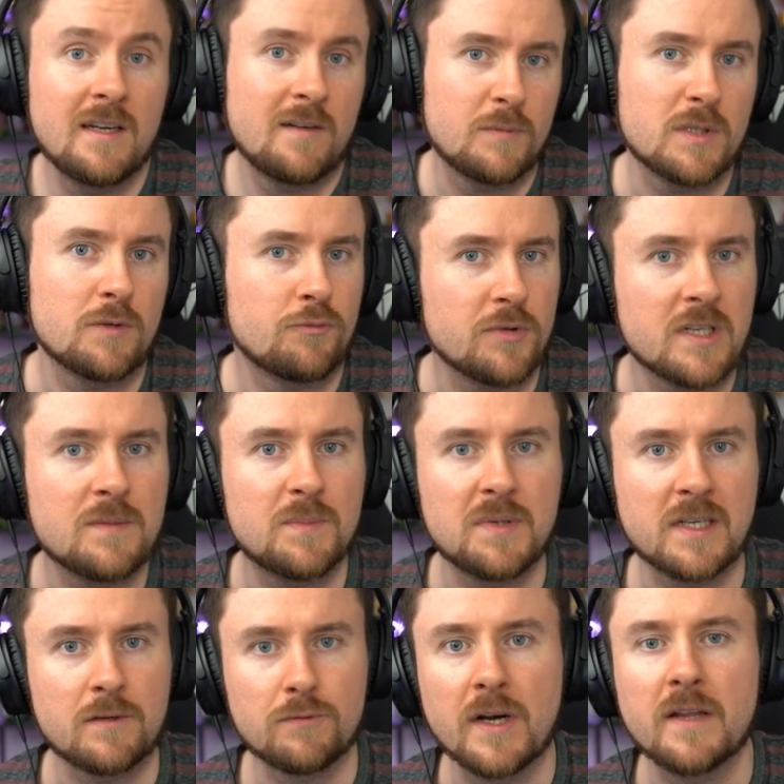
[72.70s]
be really
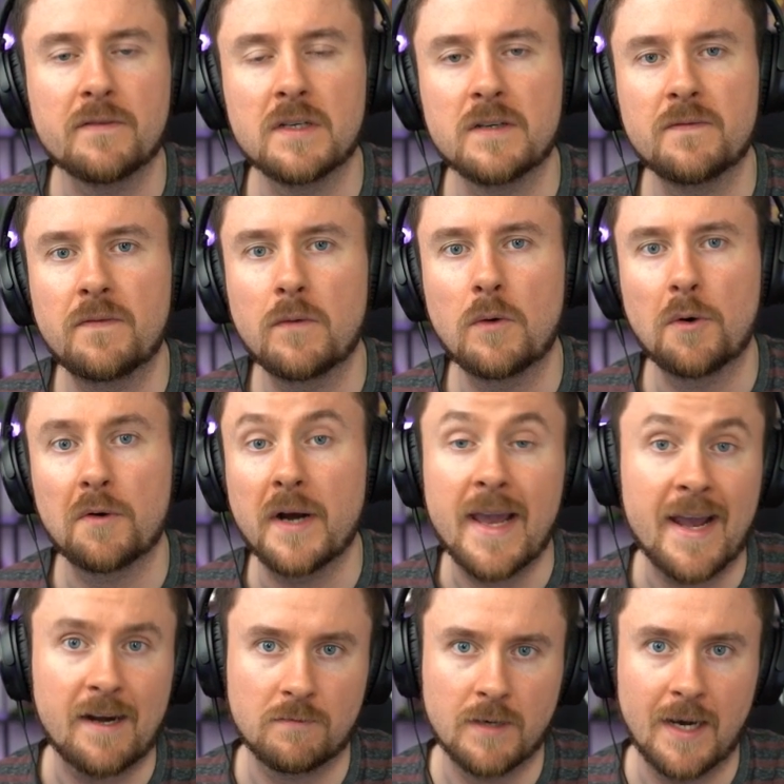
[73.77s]
big relevant for
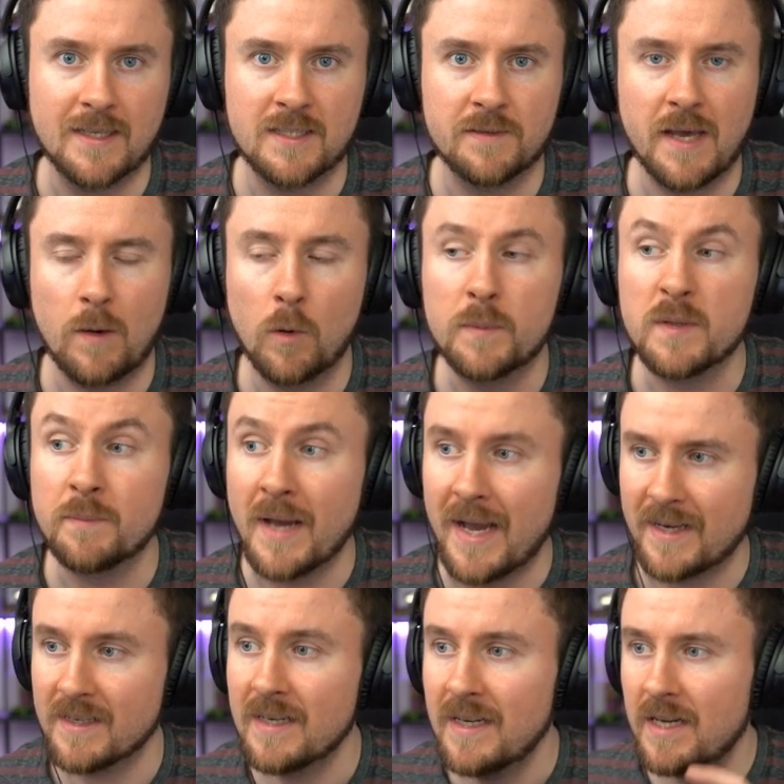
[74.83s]
air, right? So that would be
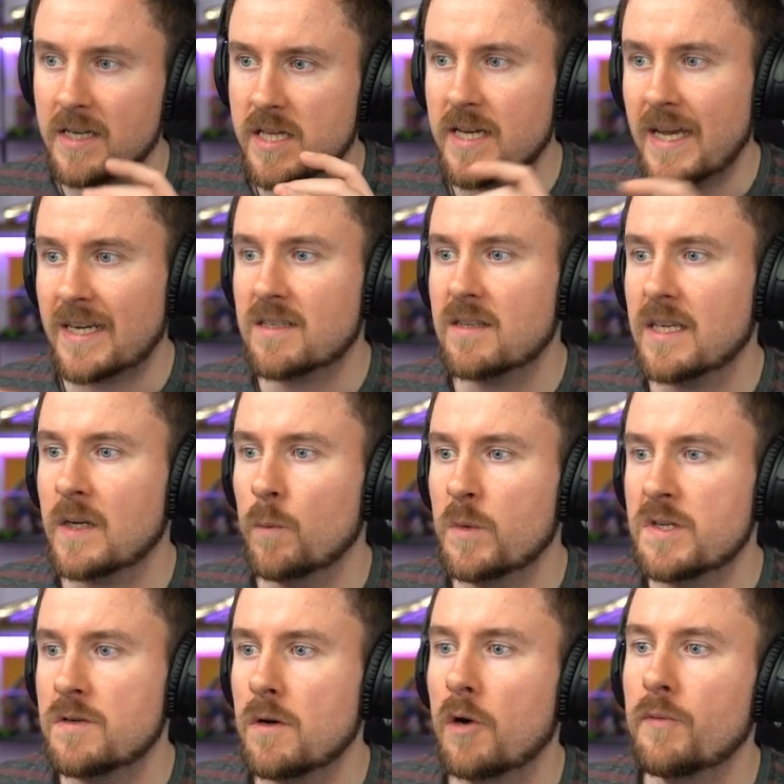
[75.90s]
bad. The next thing
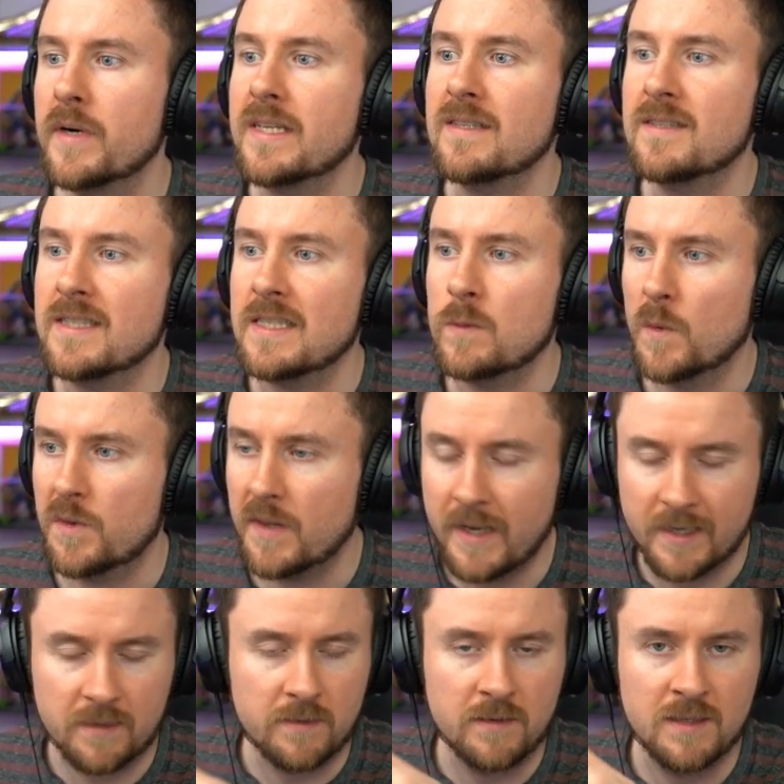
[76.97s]
which you already see with
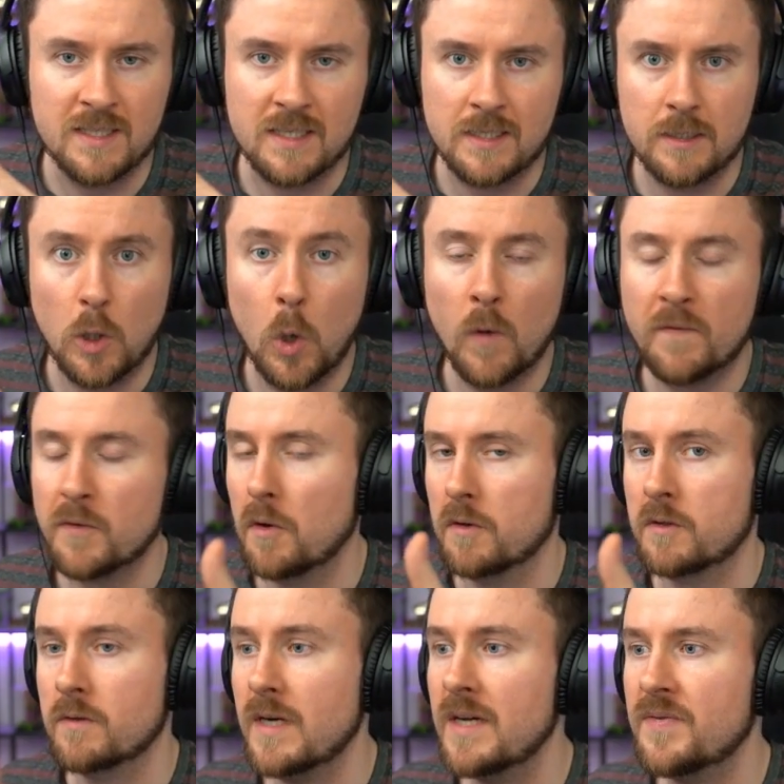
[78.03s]
like the overall
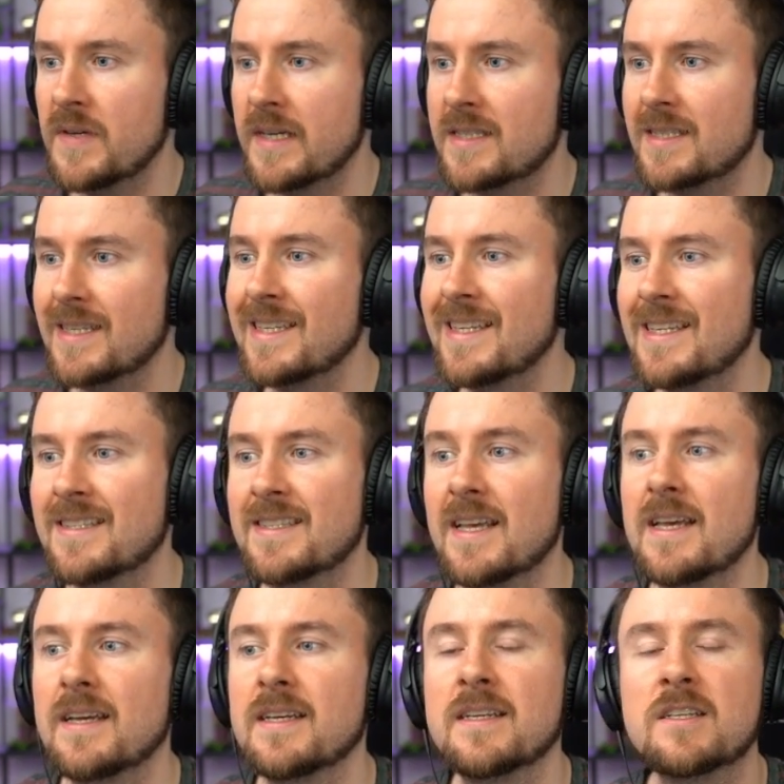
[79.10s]
graphics is
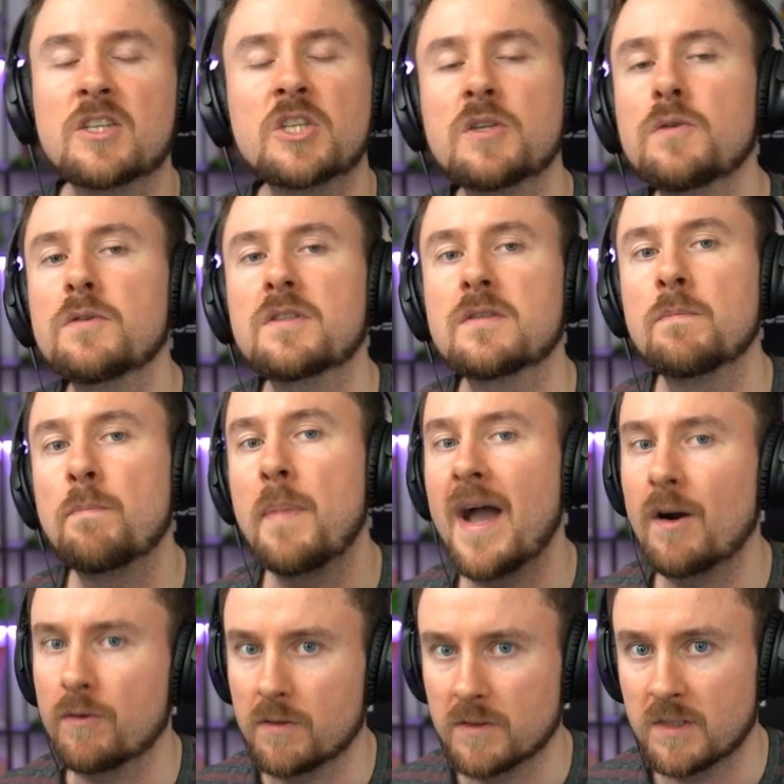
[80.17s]
it shoots
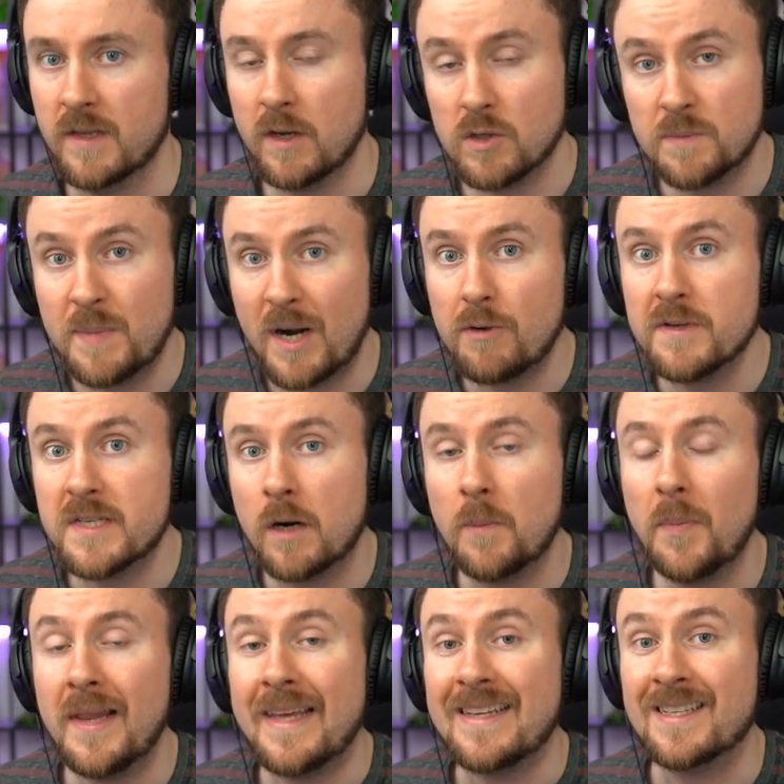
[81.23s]
barrels. Those barrels are
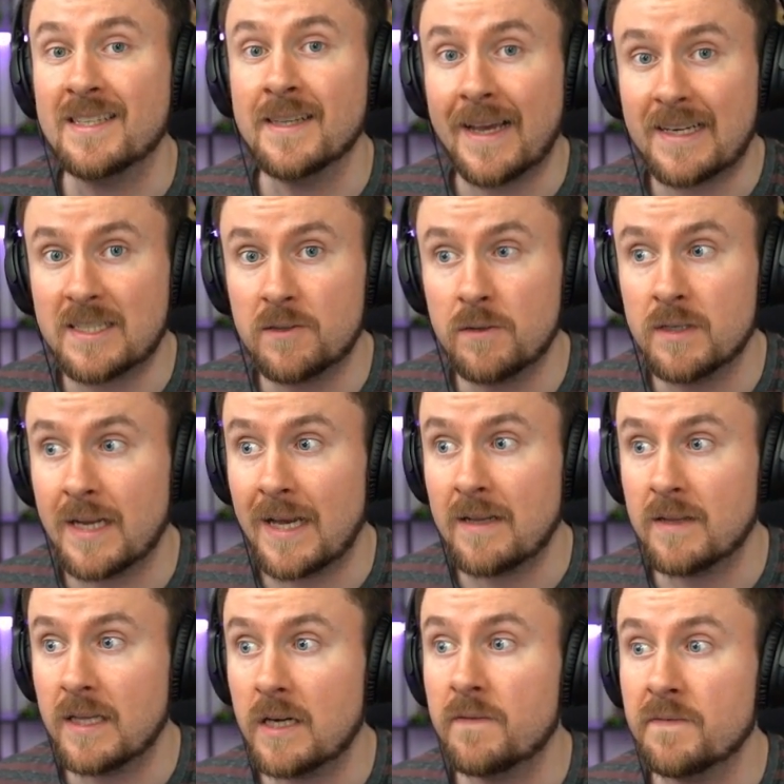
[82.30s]
placed next to it
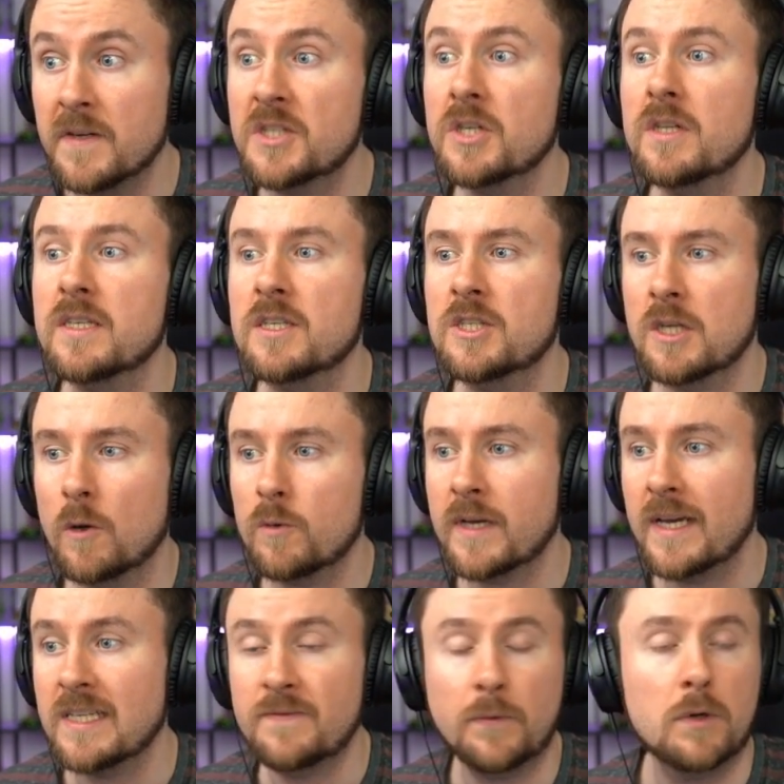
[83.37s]
and they're visually
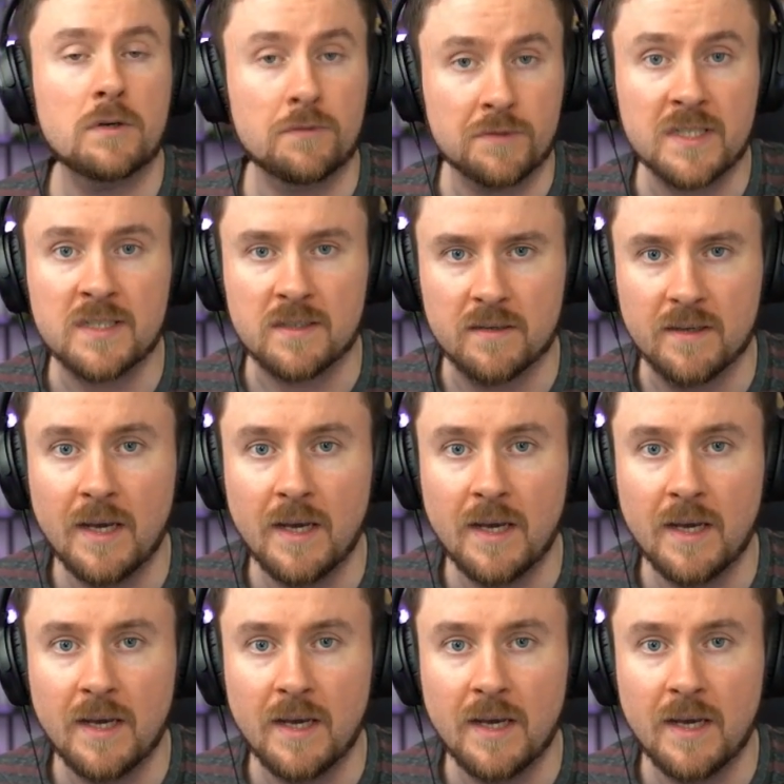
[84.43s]
showcased for a reason,